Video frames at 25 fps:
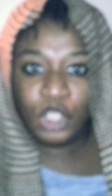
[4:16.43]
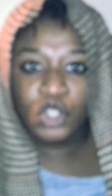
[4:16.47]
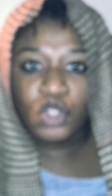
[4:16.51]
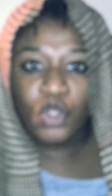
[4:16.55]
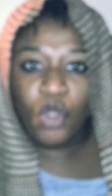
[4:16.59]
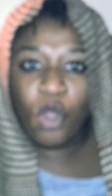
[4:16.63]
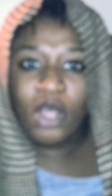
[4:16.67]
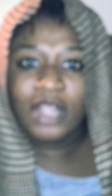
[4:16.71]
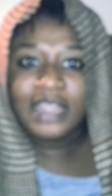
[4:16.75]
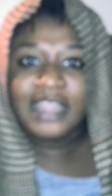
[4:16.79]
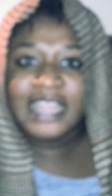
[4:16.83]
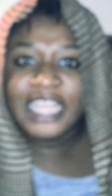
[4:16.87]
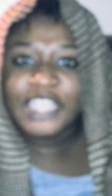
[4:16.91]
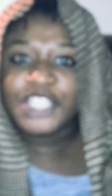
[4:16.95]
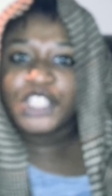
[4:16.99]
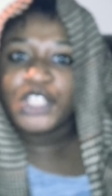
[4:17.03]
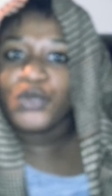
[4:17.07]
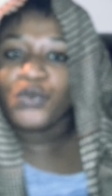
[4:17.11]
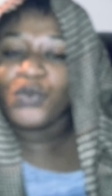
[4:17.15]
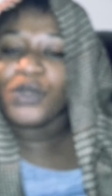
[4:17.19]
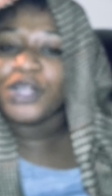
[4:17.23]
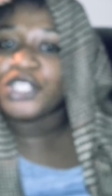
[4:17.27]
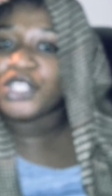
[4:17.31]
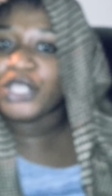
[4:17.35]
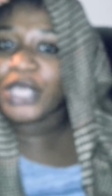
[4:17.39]
So unless
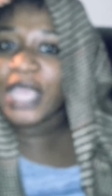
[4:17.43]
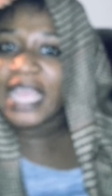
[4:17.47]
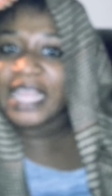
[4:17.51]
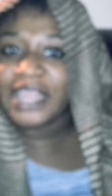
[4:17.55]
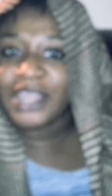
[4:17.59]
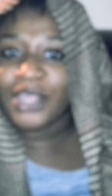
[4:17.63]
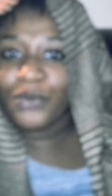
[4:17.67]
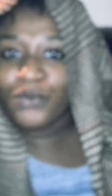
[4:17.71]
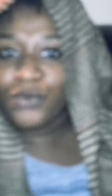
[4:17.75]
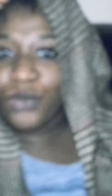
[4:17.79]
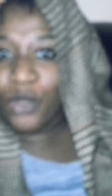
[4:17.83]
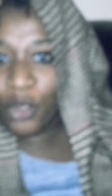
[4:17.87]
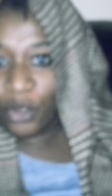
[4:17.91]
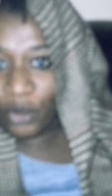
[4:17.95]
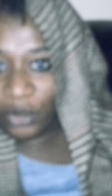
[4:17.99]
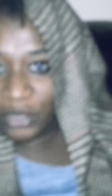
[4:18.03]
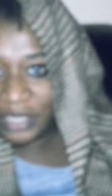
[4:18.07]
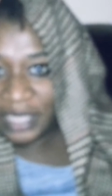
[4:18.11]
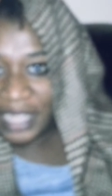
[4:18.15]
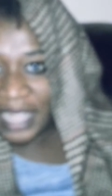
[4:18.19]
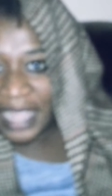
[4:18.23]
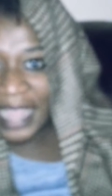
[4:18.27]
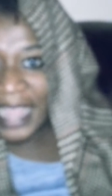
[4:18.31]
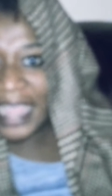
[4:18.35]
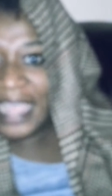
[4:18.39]
you want to end the
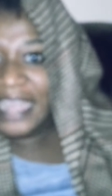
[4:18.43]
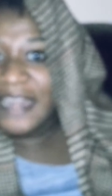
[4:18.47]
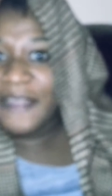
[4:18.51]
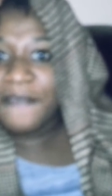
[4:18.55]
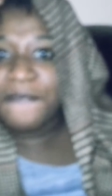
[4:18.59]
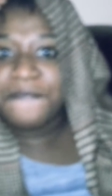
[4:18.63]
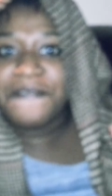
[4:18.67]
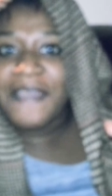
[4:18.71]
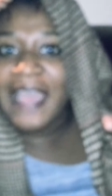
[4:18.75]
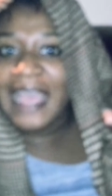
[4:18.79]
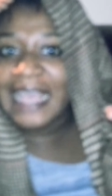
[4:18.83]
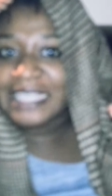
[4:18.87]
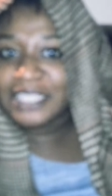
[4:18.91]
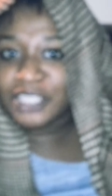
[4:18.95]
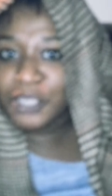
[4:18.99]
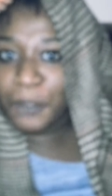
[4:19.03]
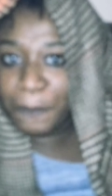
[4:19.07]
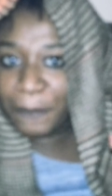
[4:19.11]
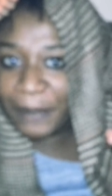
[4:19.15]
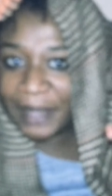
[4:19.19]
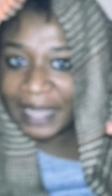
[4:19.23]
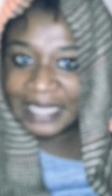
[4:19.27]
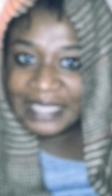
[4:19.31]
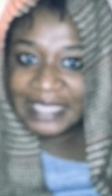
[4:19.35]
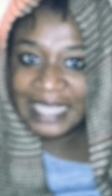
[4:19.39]
world in a faster
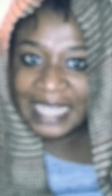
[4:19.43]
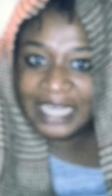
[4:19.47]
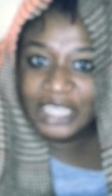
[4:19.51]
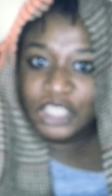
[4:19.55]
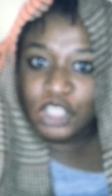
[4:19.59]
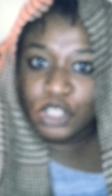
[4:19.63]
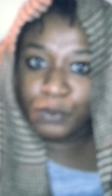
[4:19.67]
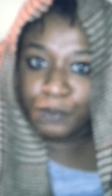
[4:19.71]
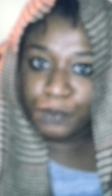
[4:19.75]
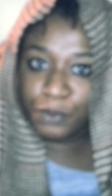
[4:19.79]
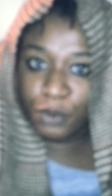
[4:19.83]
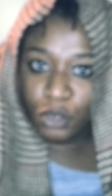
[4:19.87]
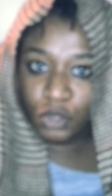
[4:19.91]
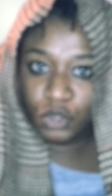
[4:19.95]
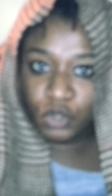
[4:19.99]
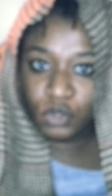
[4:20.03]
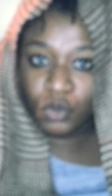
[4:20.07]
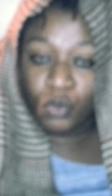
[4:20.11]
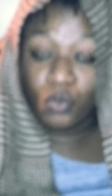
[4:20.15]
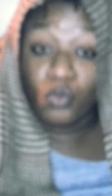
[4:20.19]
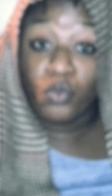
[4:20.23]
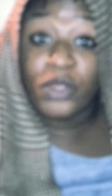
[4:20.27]
pace than it's supposed to,